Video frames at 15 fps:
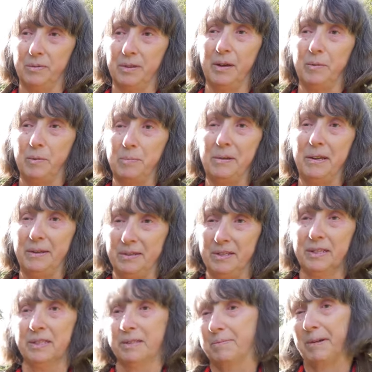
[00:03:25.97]
they will be
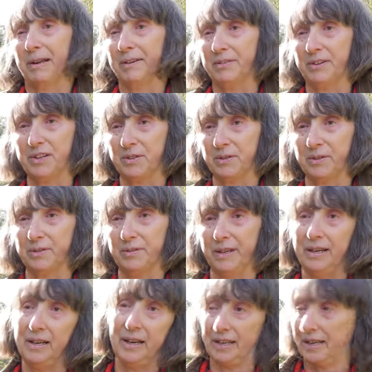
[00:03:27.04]
just beneficial,
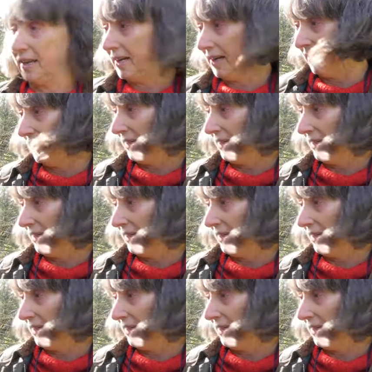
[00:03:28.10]
like here